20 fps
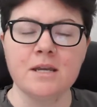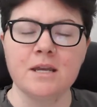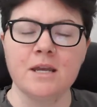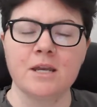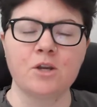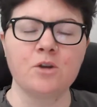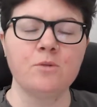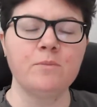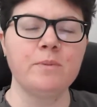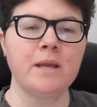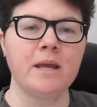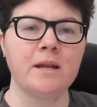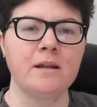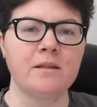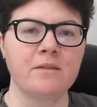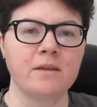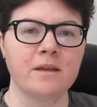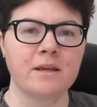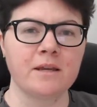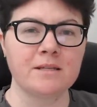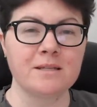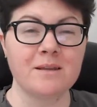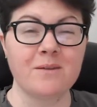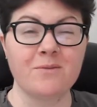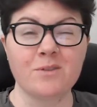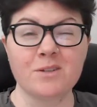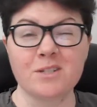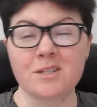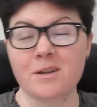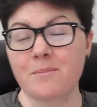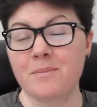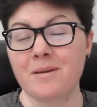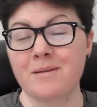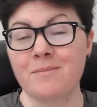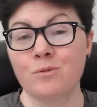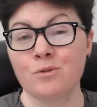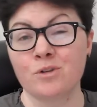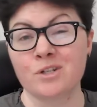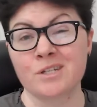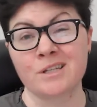It could be anything, except for some
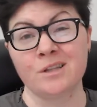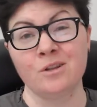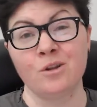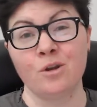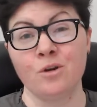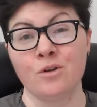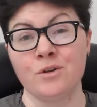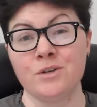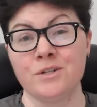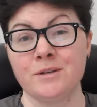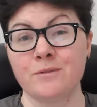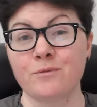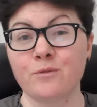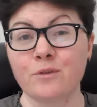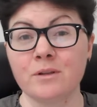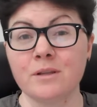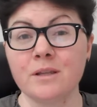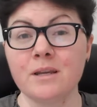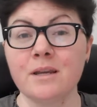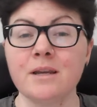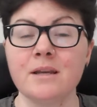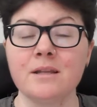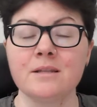people just learn differently,